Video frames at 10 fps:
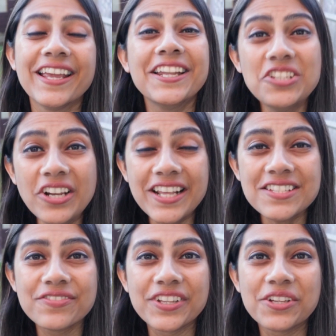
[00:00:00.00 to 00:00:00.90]
In
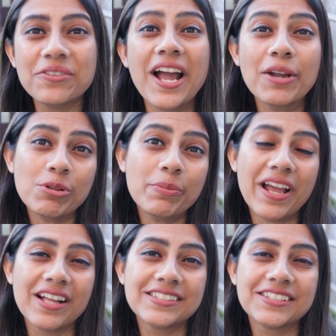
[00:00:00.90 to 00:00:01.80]
today's video, I will be
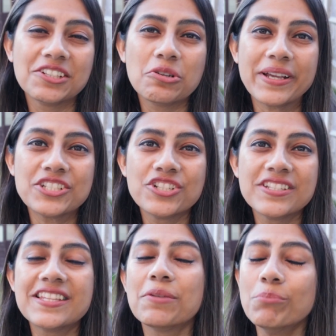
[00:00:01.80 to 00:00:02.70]
answering
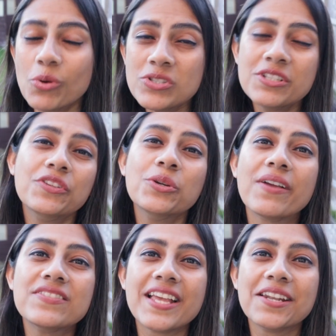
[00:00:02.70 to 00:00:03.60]
questions that most of you
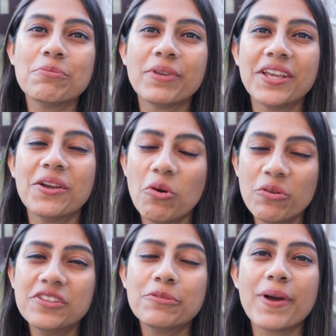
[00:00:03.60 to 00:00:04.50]
have sent me
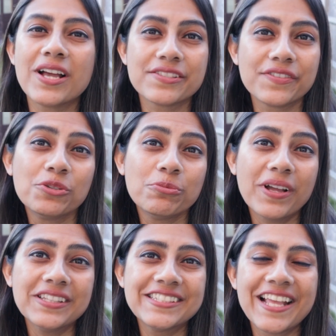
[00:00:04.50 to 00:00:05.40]
over the past few
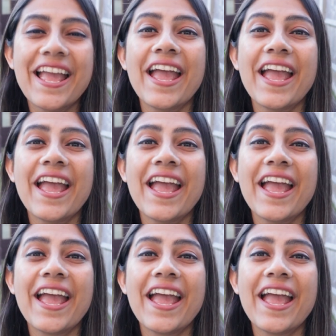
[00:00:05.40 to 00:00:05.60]
months